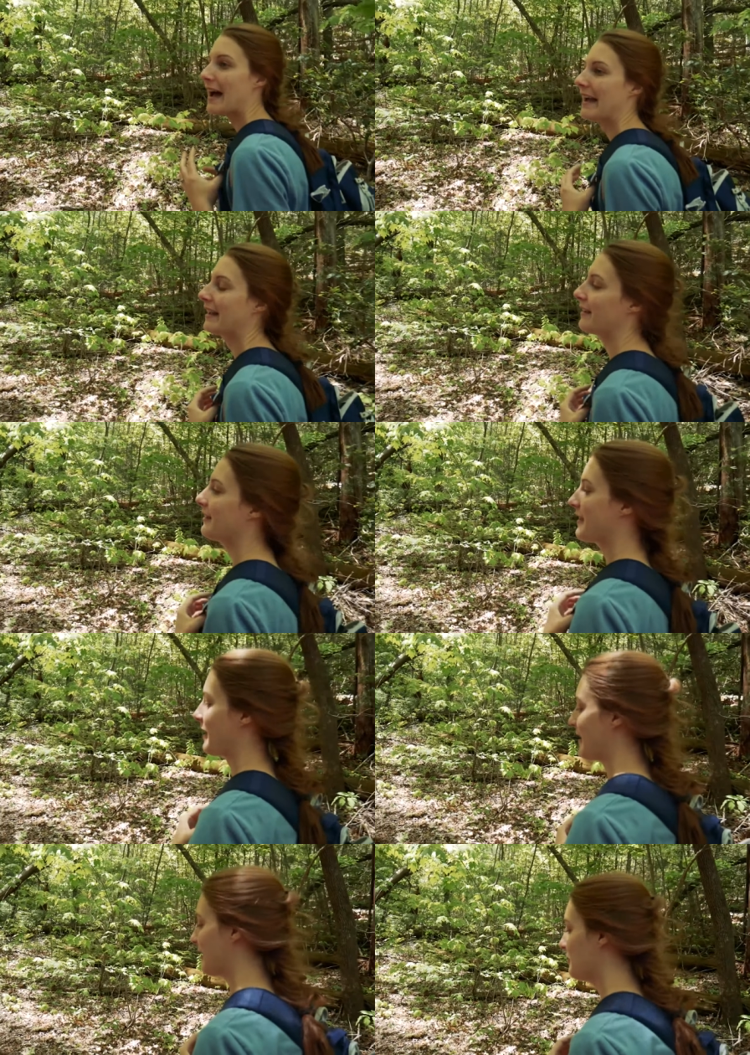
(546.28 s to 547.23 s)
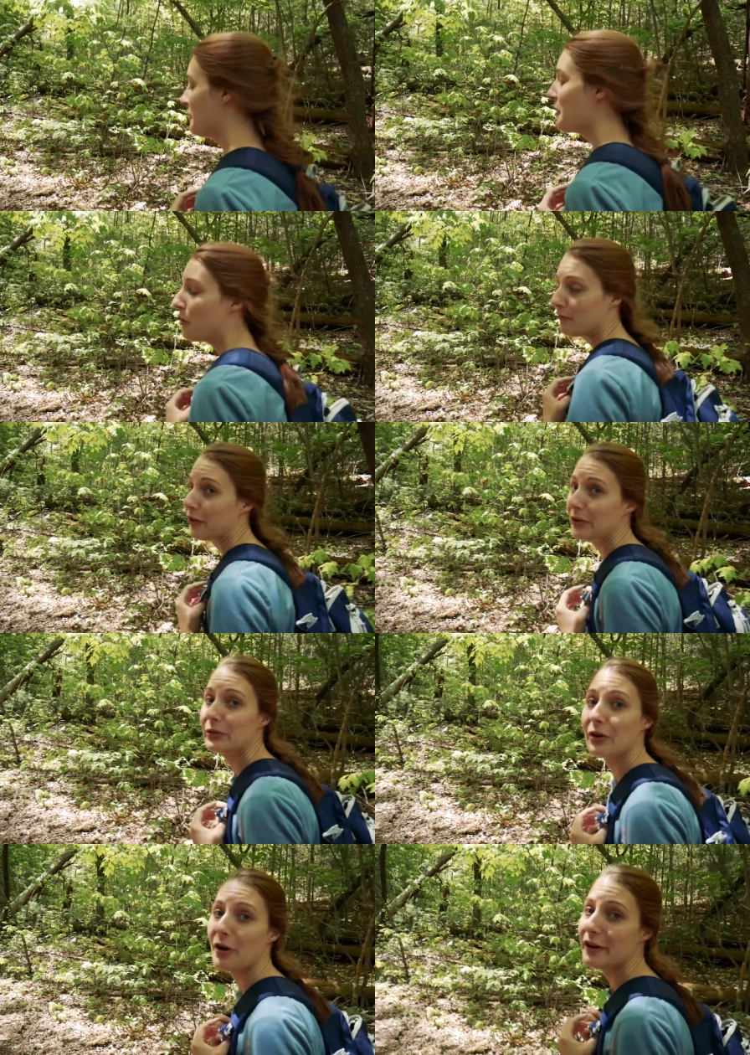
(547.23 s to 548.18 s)
hike. Uh, um, we
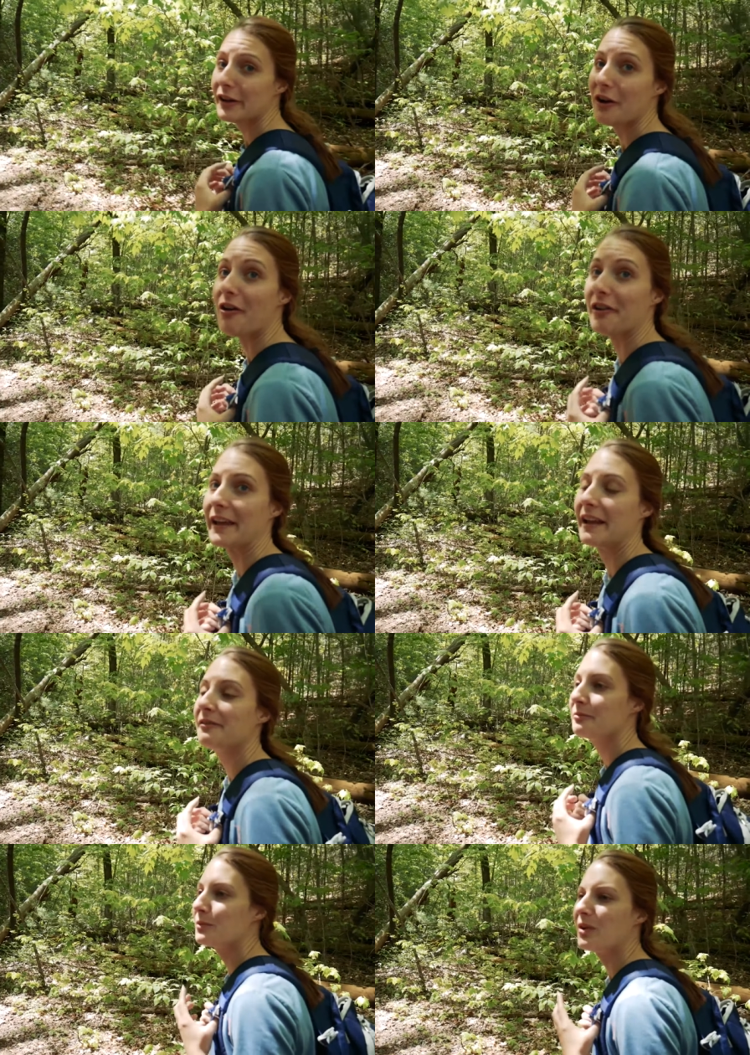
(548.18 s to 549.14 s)
also started a garden.